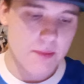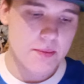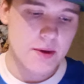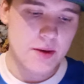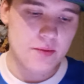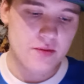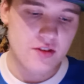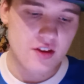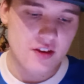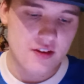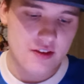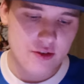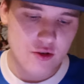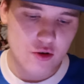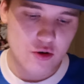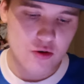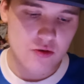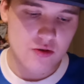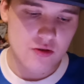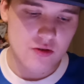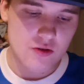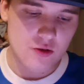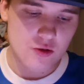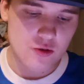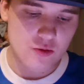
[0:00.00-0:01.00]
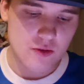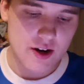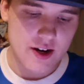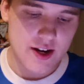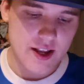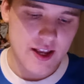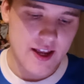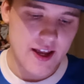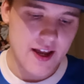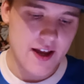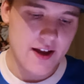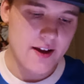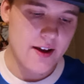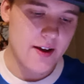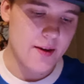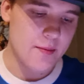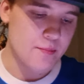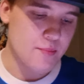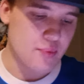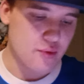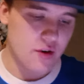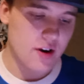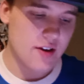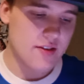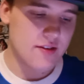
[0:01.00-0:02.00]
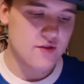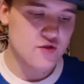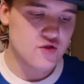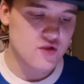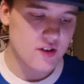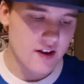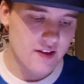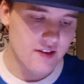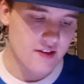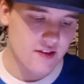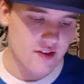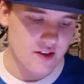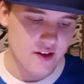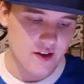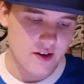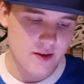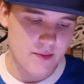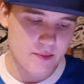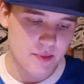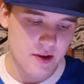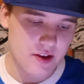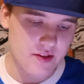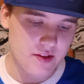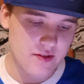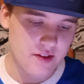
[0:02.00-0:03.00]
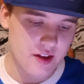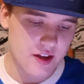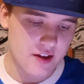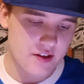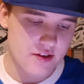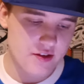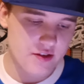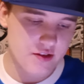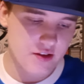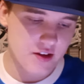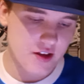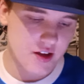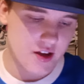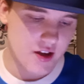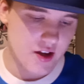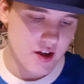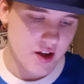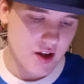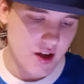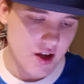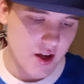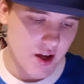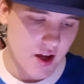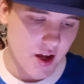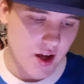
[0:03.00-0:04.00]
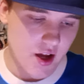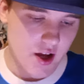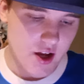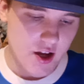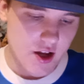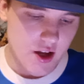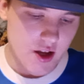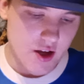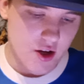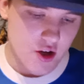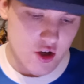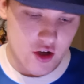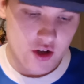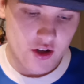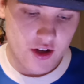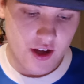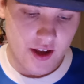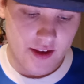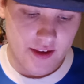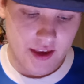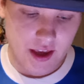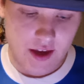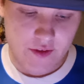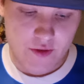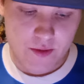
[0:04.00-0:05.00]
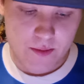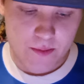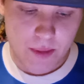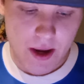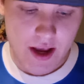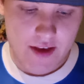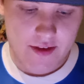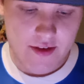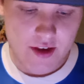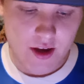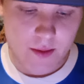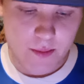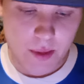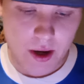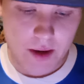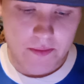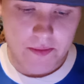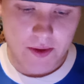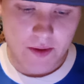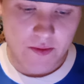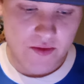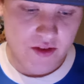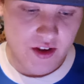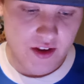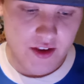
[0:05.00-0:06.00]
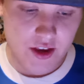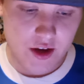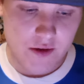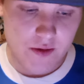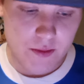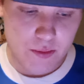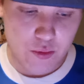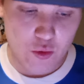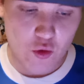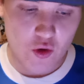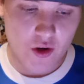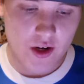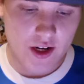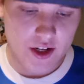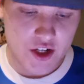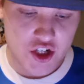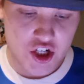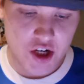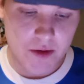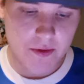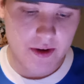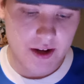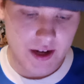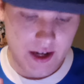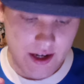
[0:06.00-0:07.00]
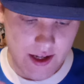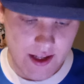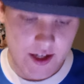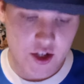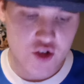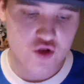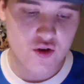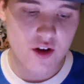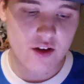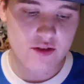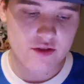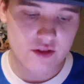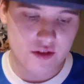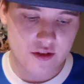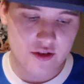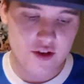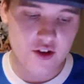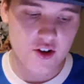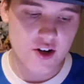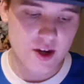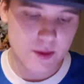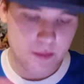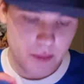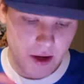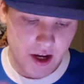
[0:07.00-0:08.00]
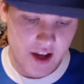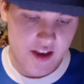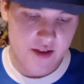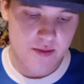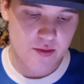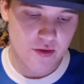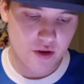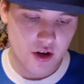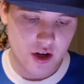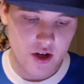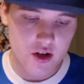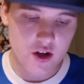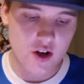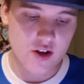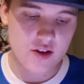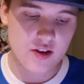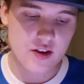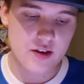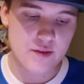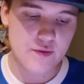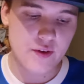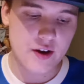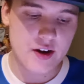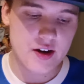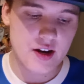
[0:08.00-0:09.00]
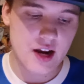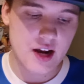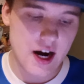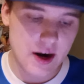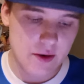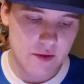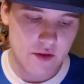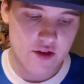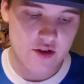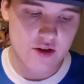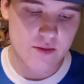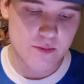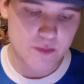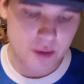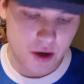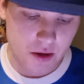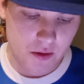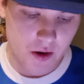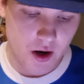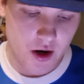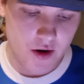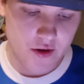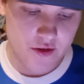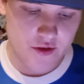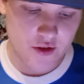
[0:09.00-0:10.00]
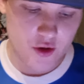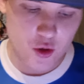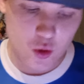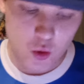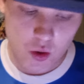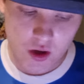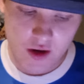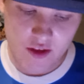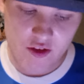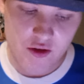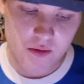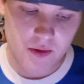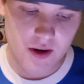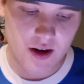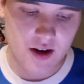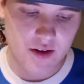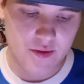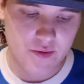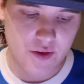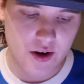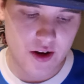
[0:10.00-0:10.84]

Birmingham City's already impressive transfer business could get even better. Birmingham City are reportedly showing an interest in signing Peterborough United defender Harrison Burrows, according to our